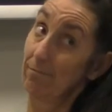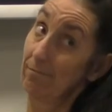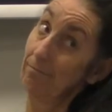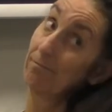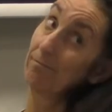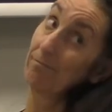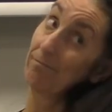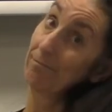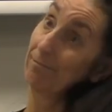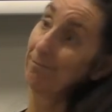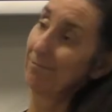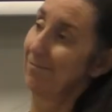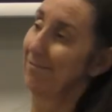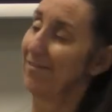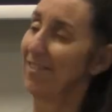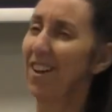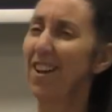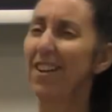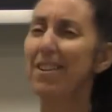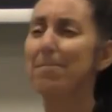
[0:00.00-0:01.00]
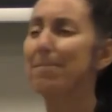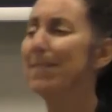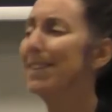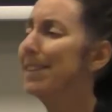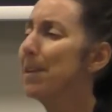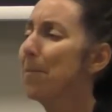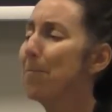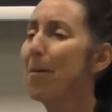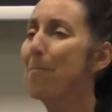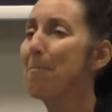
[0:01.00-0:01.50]
You can use your
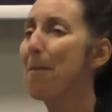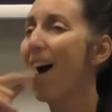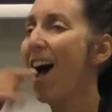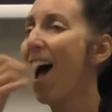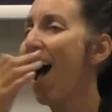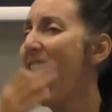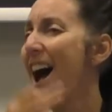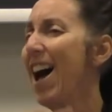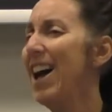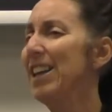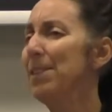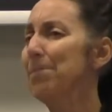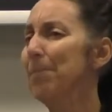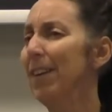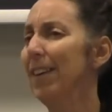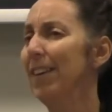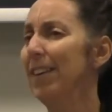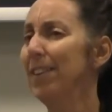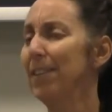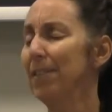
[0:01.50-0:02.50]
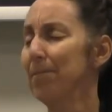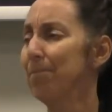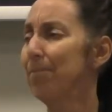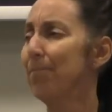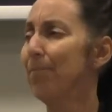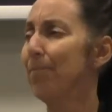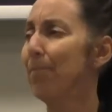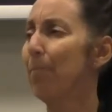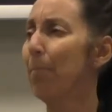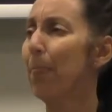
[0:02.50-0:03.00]
shoulders and head to
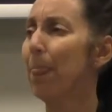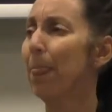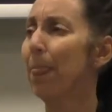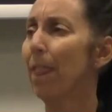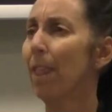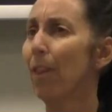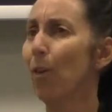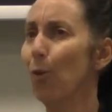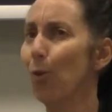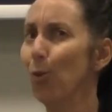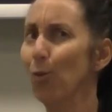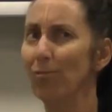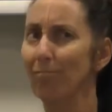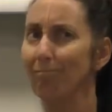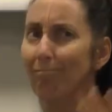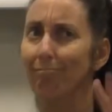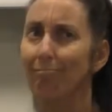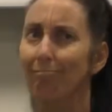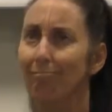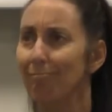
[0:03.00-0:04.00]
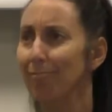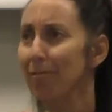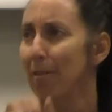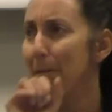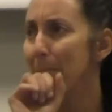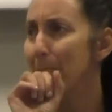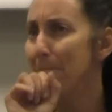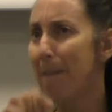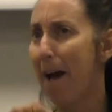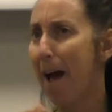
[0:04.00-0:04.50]
indicate
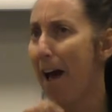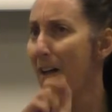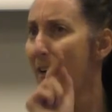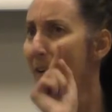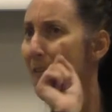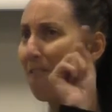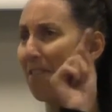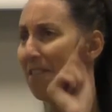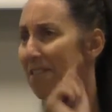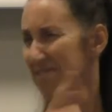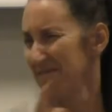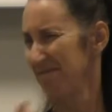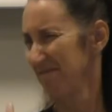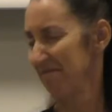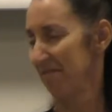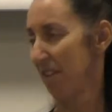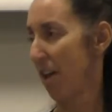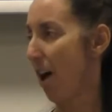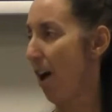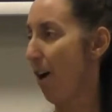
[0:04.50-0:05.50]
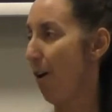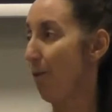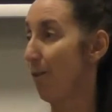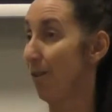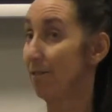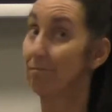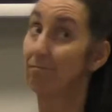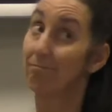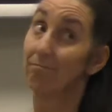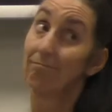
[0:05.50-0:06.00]
a person, like if that is an
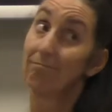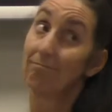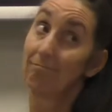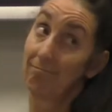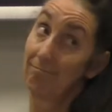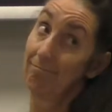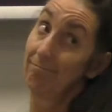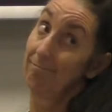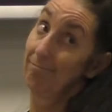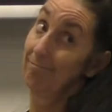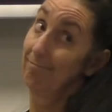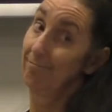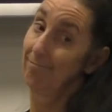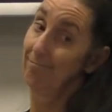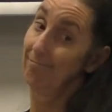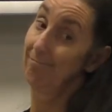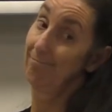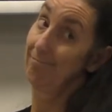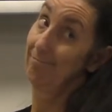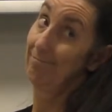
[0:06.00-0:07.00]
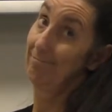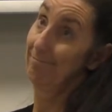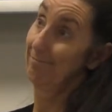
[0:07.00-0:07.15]
attractive looking person over there.